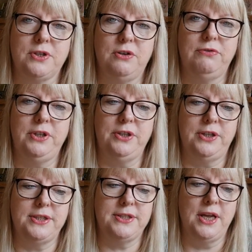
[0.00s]
I've got a really
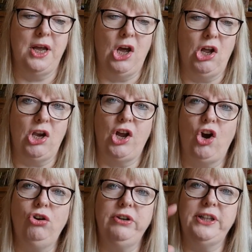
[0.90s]
nice
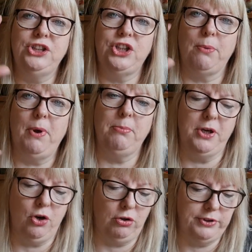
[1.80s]
orange, like
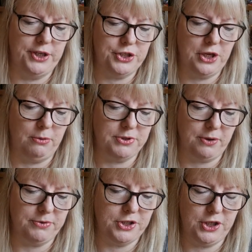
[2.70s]
pumpkin orange, that I was
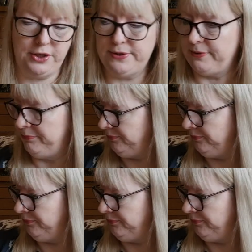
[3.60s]
going to use.